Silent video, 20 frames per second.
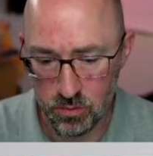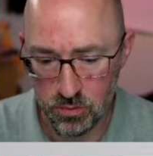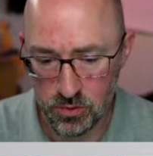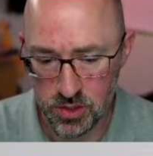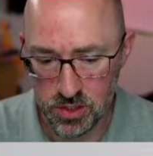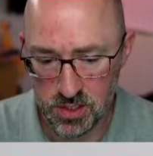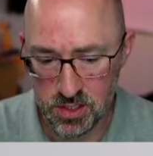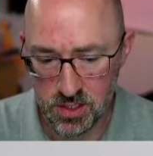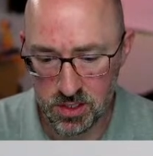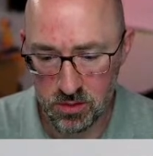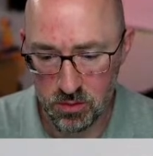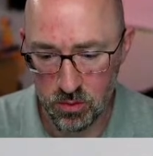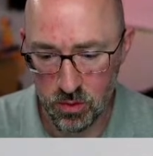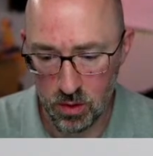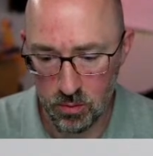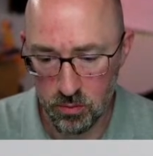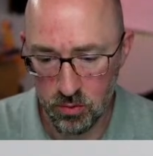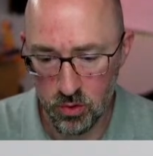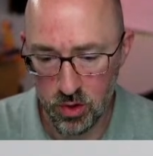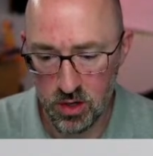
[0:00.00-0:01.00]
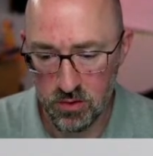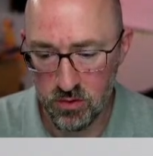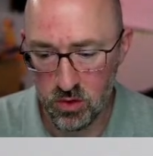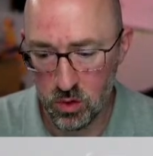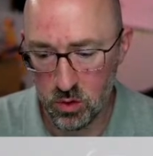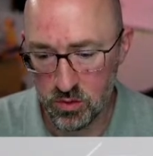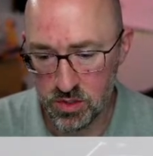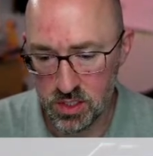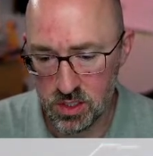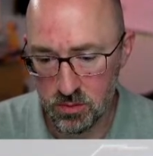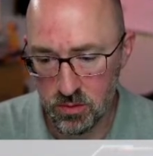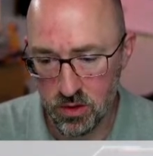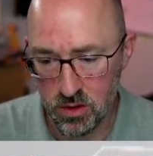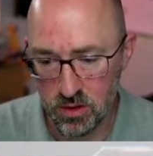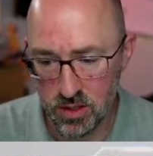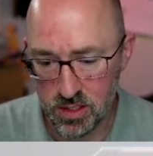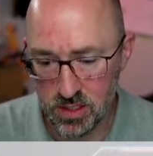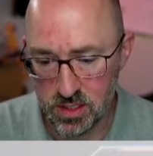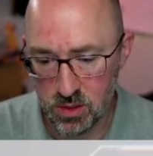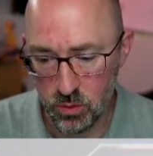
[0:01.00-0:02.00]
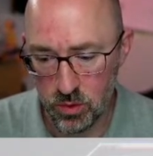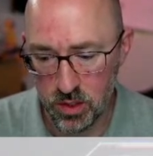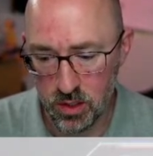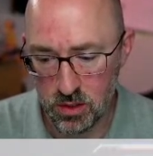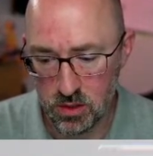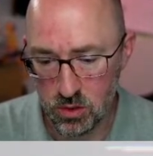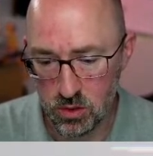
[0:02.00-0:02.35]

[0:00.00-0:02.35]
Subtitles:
just a preview of some of the things that we can